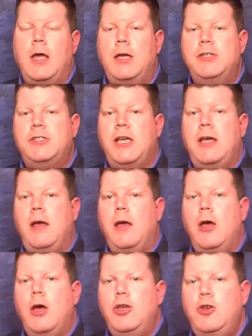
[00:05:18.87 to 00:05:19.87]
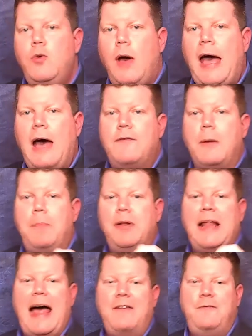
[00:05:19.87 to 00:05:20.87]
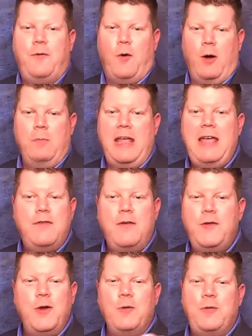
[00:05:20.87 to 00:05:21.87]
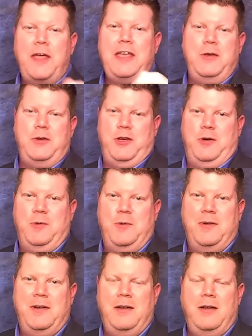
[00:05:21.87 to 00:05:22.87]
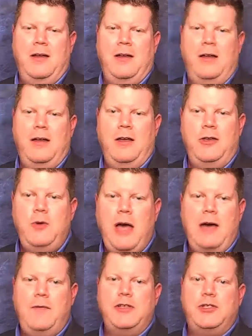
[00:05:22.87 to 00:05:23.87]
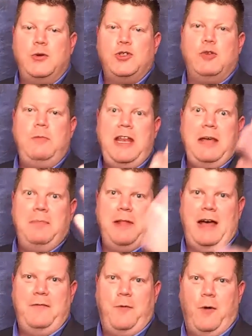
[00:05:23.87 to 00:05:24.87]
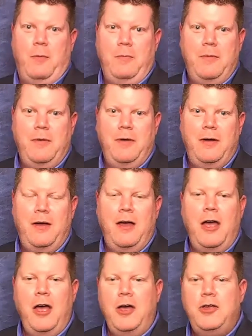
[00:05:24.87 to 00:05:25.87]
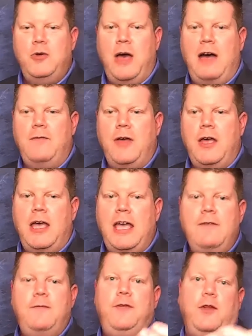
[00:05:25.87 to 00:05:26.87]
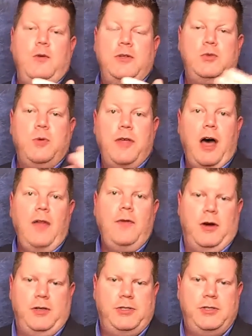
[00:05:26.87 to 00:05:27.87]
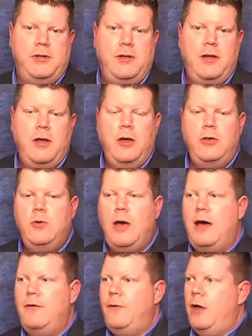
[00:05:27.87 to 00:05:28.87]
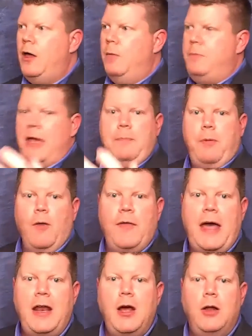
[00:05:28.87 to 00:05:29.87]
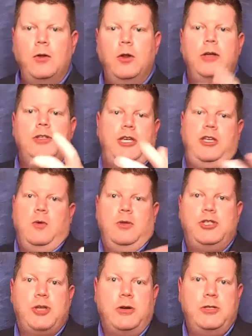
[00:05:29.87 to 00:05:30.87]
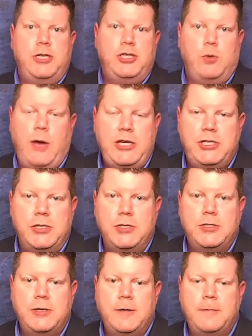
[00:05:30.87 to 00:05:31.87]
You see, you have a platform, even if you don't think you do. You have a social media platform. You have influence with others. You have people that look to you in certain situations.